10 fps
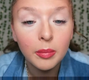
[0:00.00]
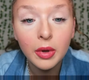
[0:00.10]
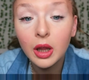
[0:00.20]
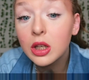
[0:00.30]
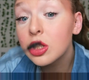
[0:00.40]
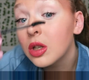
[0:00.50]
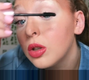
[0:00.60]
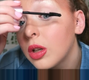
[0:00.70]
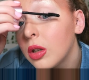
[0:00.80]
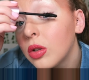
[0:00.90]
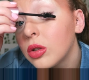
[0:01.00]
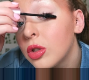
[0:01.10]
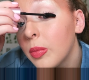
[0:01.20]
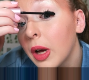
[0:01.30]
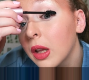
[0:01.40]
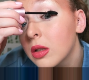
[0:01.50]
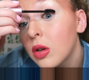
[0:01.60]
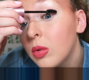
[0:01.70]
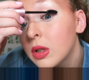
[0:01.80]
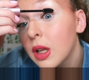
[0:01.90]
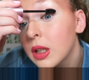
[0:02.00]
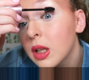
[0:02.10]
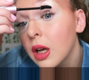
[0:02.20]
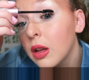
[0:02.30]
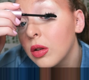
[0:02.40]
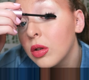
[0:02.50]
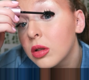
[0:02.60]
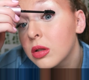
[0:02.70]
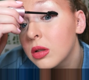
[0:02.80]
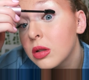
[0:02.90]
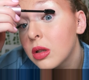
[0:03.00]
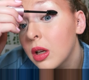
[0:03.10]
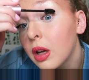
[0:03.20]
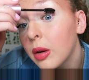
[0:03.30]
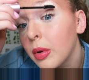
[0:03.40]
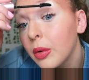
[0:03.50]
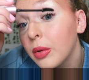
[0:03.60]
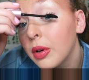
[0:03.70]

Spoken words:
My lashes are looking not too bad. It's always this eye that looks terrible.